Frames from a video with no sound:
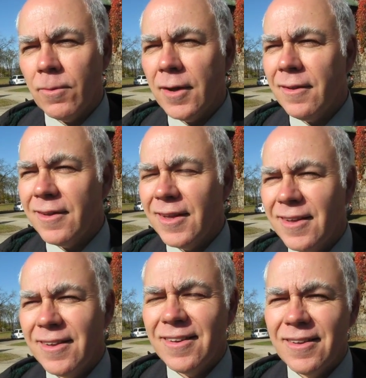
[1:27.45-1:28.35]

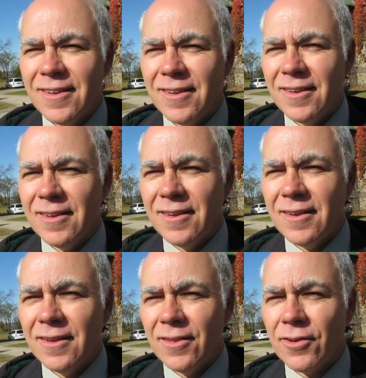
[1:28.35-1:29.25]
It is good
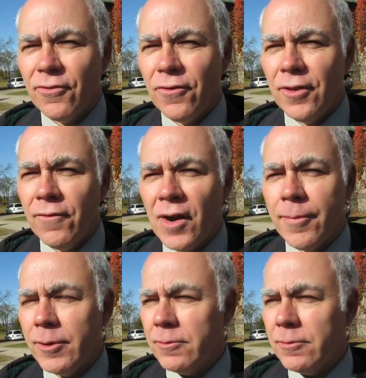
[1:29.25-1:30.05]
for the environment.